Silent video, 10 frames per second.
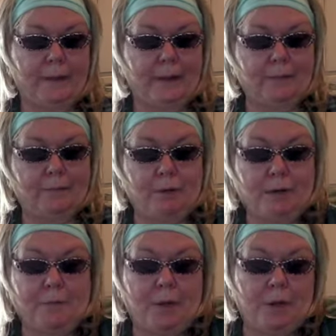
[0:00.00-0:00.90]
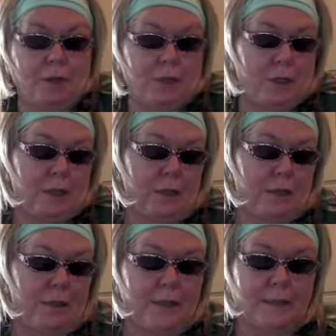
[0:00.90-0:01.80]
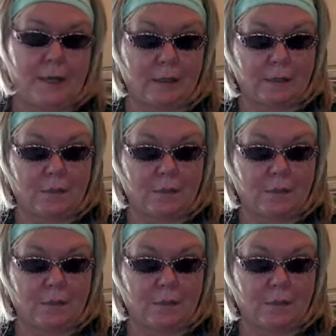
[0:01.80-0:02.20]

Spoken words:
And pretty much that's it.